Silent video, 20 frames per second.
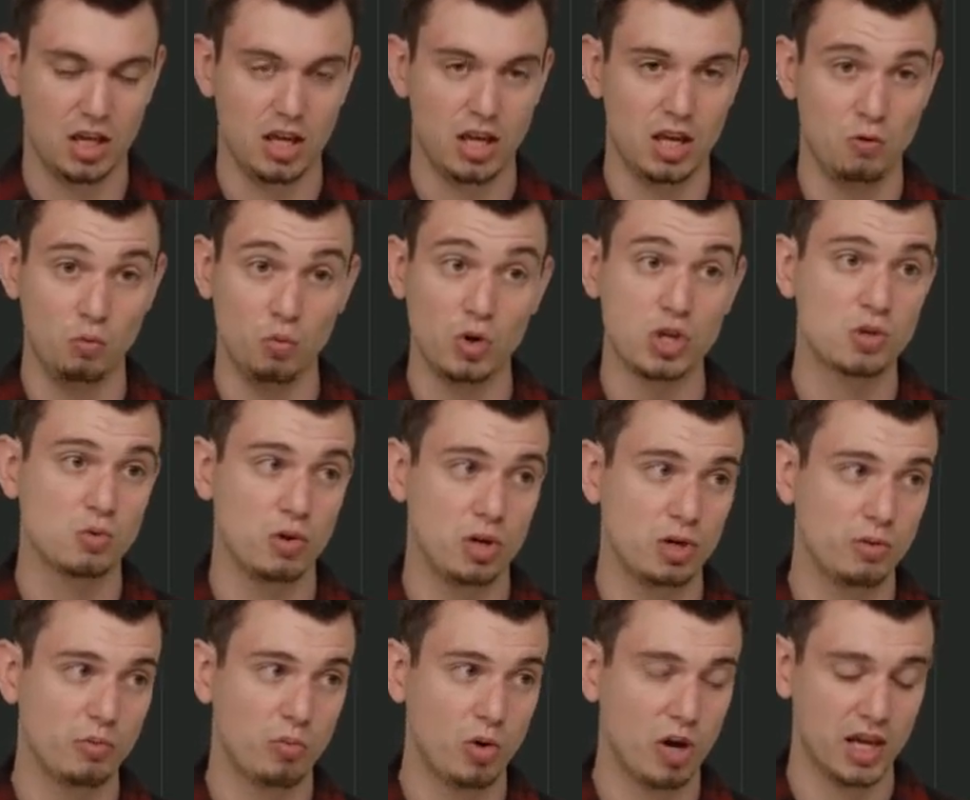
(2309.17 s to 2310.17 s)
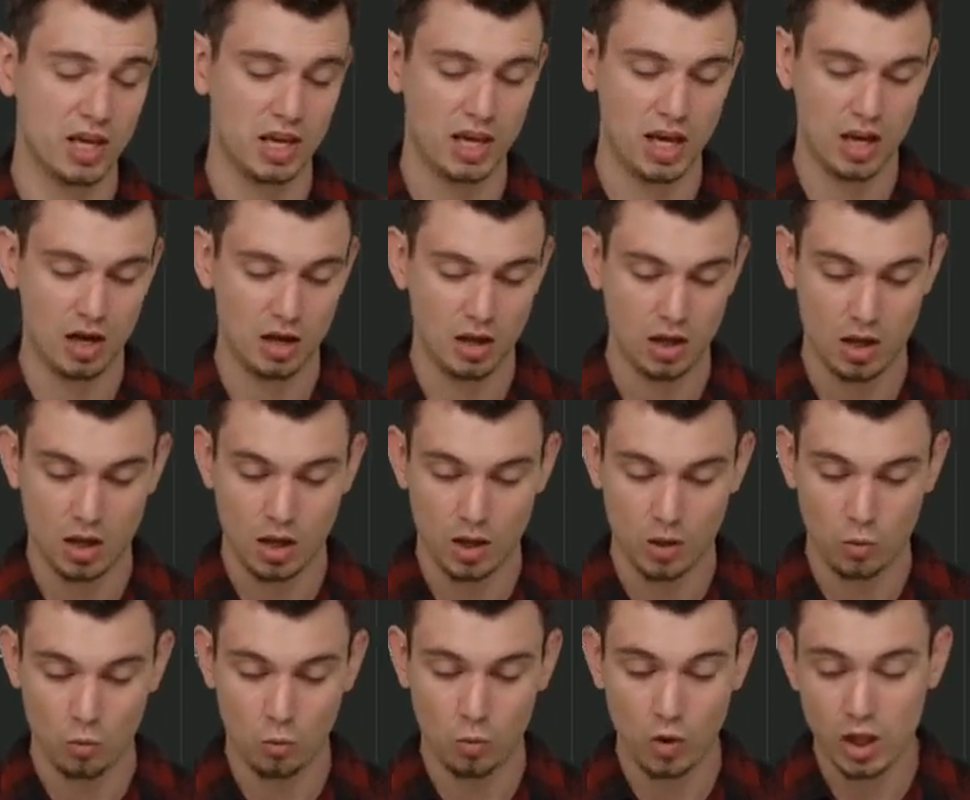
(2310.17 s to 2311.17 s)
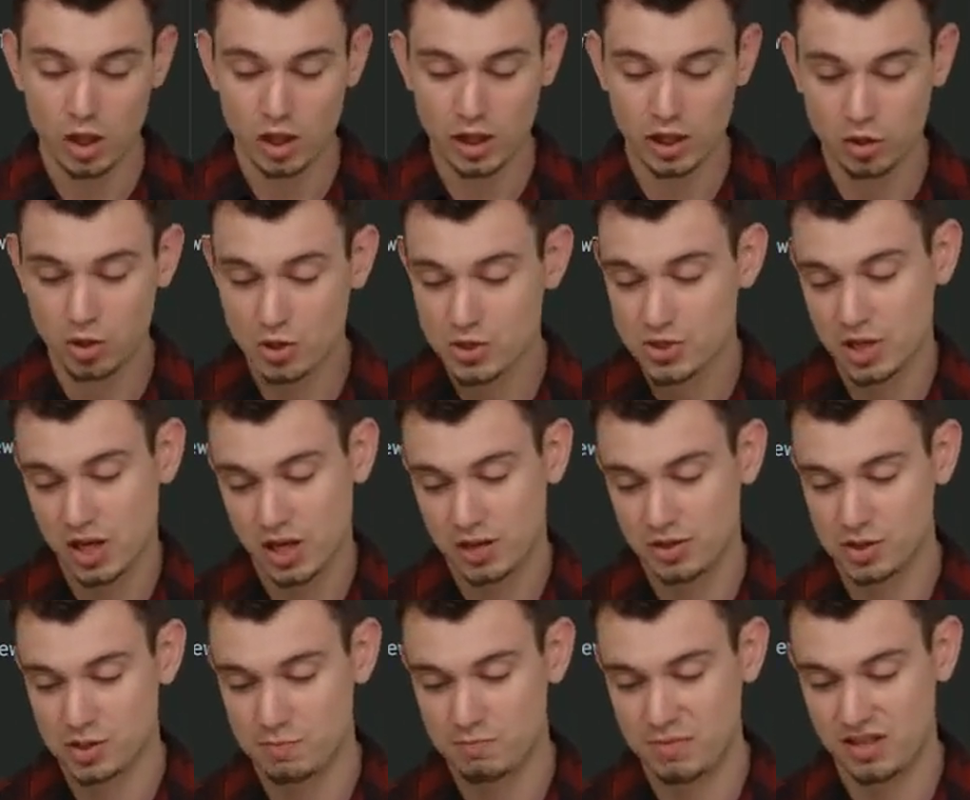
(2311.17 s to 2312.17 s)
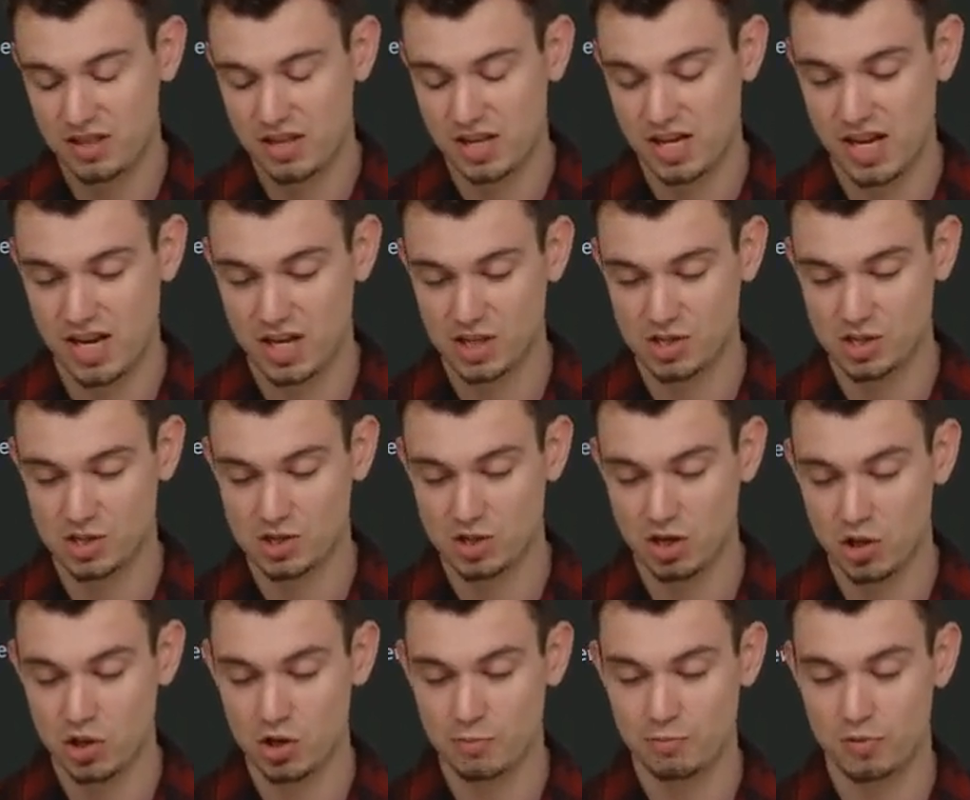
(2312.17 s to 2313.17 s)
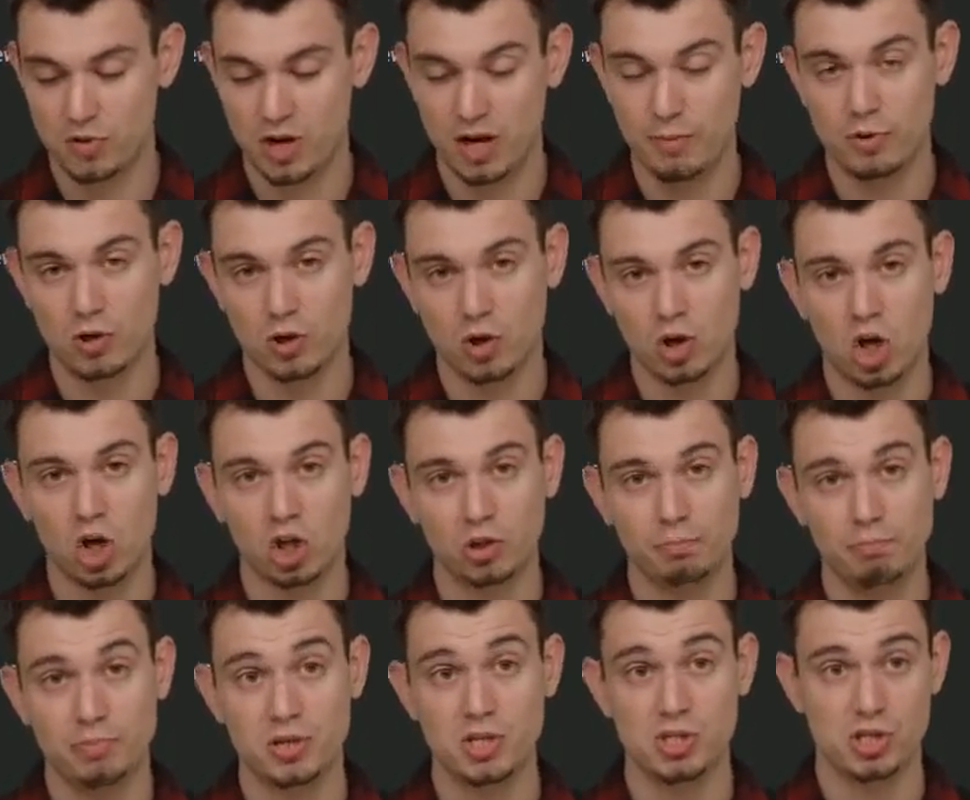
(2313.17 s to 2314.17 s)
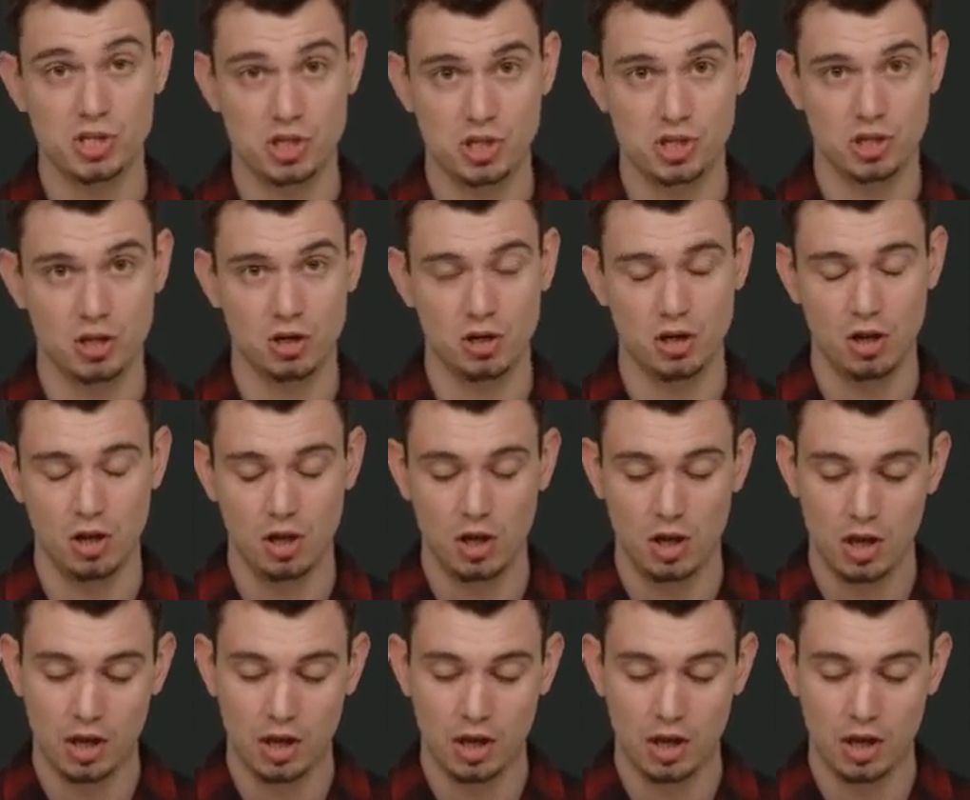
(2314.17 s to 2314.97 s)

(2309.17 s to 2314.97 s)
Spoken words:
And which one do we want to get? Well, it looks like this method has this other parameter called position.